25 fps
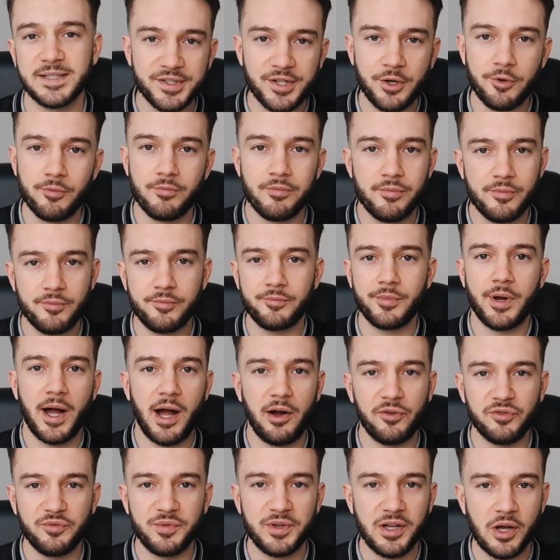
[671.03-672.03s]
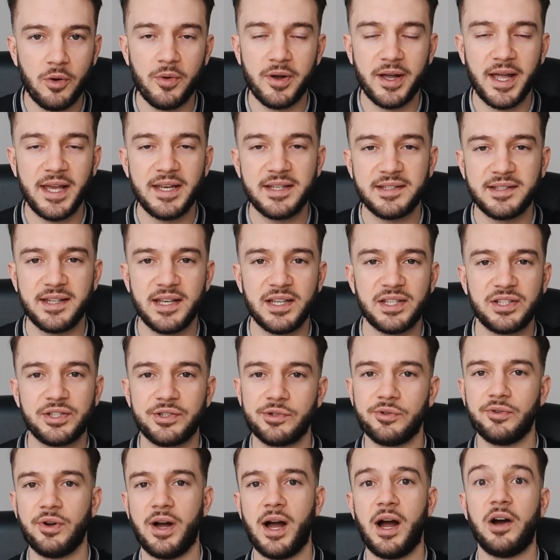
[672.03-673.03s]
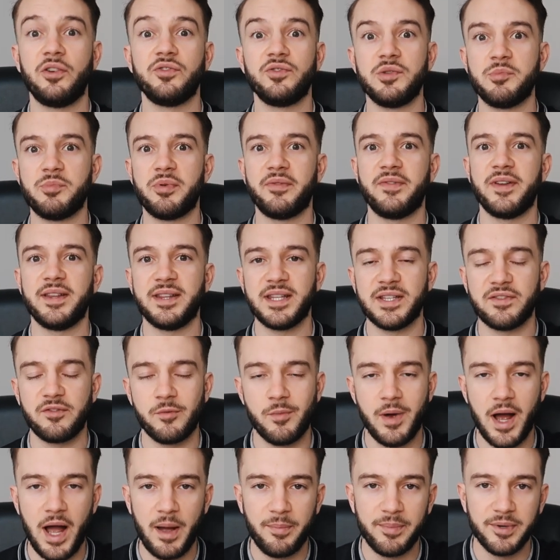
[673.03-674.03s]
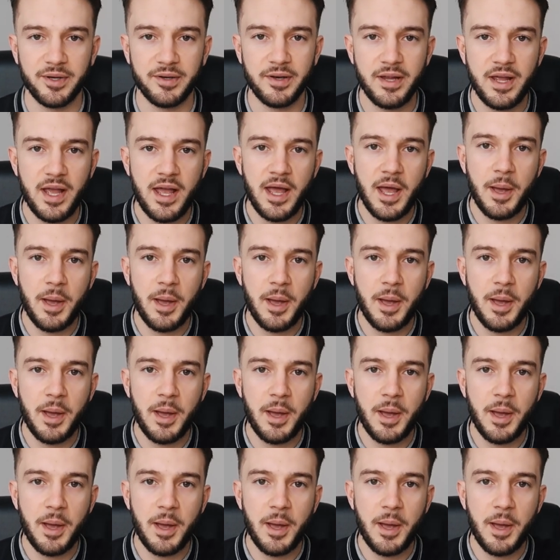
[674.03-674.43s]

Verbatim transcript: So how do we go against this, or how do we prevent this from happening?